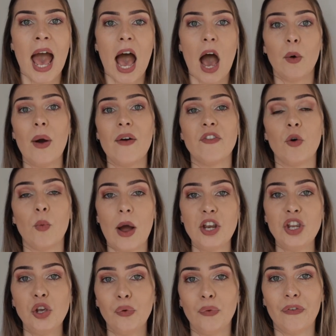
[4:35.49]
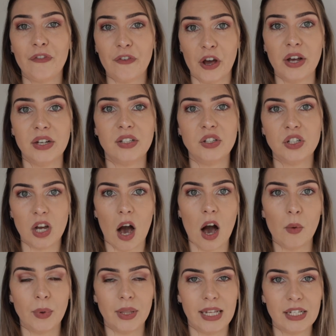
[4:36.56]
However, when you first
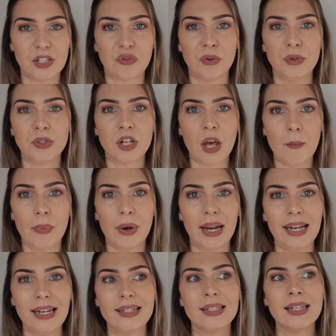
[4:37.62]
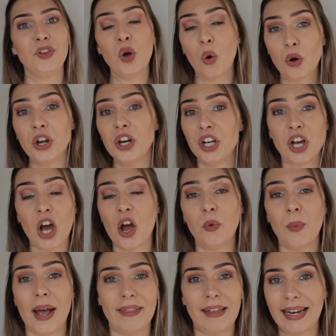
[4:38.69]
start with these cruise companies, you're going to go
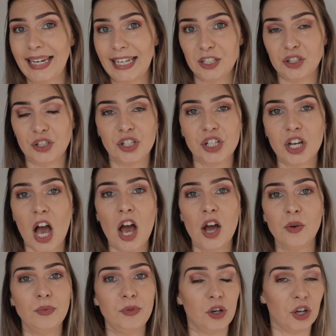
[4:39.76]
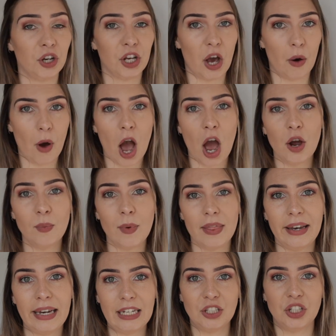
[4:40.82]
where they need you to go. You're going to go home when
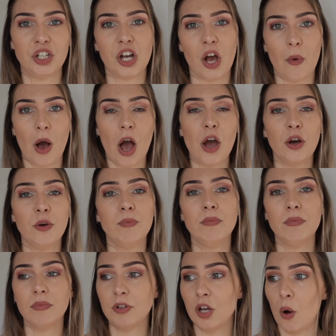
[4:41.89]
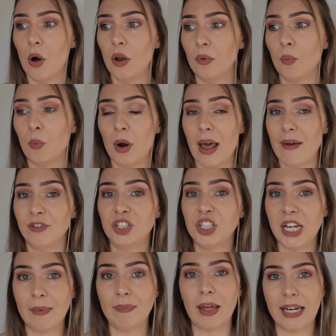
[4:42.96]
they need you to go home, go on whatever
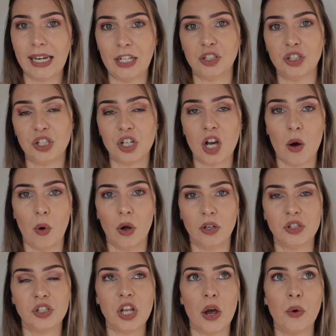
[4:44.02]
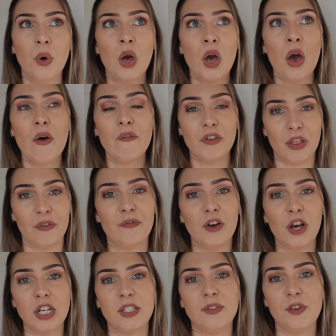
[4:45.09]
ship they need you to go on. So for the
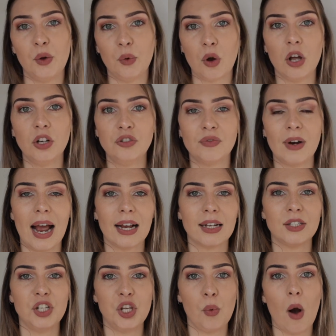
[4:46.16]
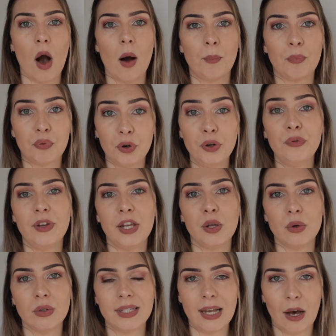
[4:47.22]
first few contracts, you are proving
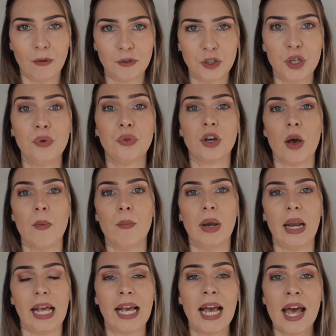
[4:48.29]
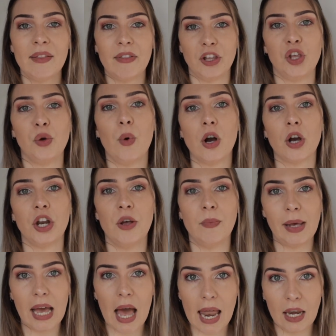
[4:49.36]
yourself to the company that you are going to
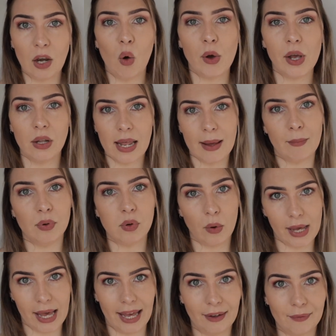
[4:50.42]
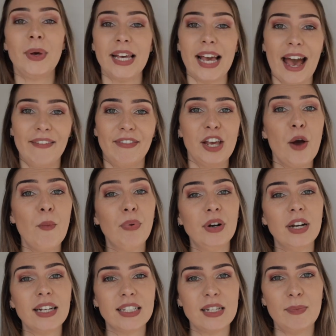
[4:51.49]
be a loyal employee. But yeah, the
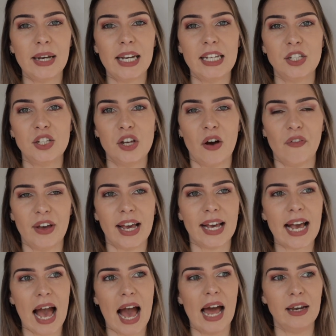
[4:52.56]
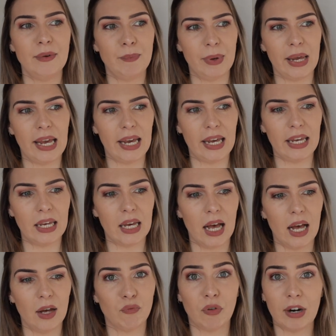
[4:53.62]
unpredictability of it can be
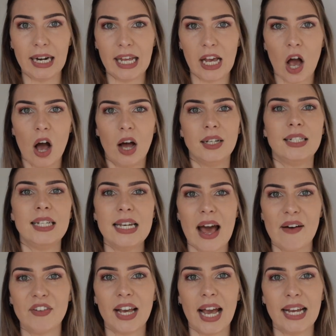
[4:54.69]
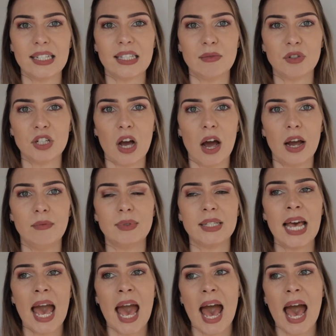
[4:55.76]
really hard to navigate sometimes,